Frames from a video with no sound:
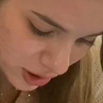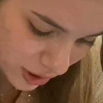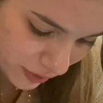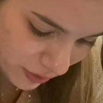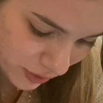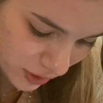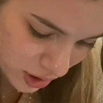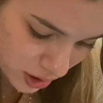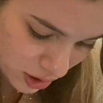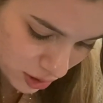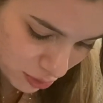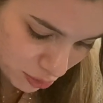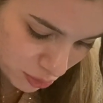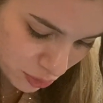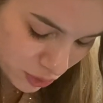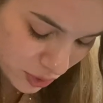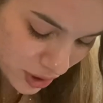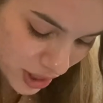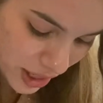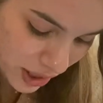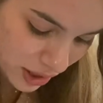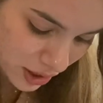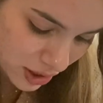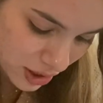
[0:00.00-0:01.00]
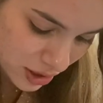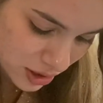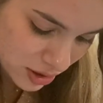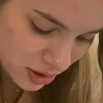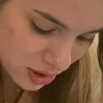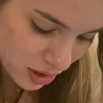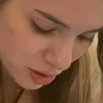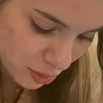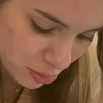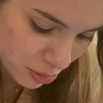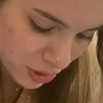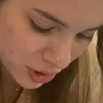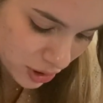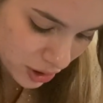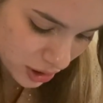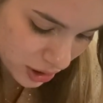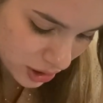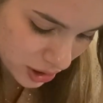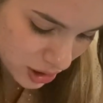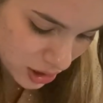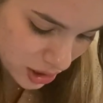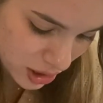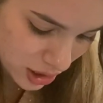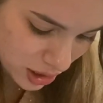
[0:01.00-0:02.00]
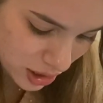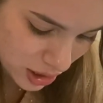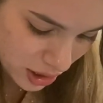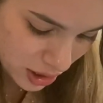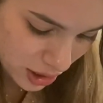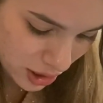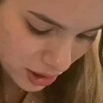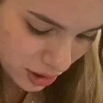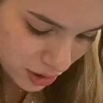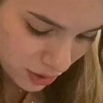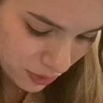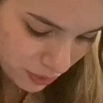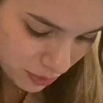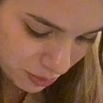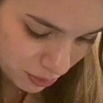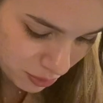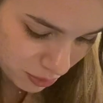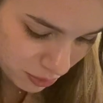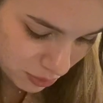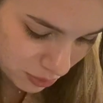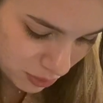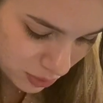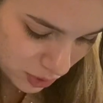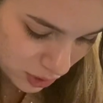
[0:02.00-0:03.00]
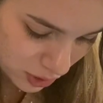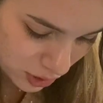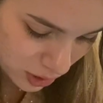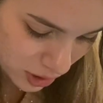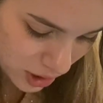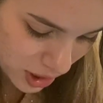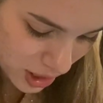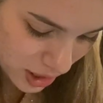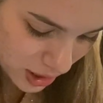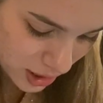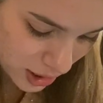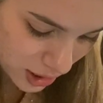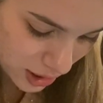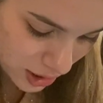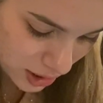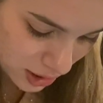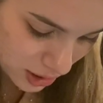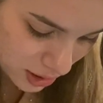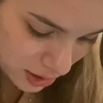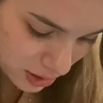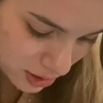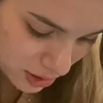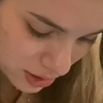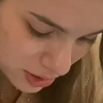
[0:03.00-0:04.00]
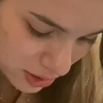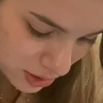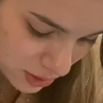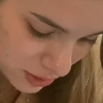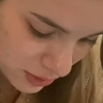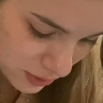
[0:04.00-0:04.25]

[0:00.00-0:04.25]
and then in brackets I'll put Pilates,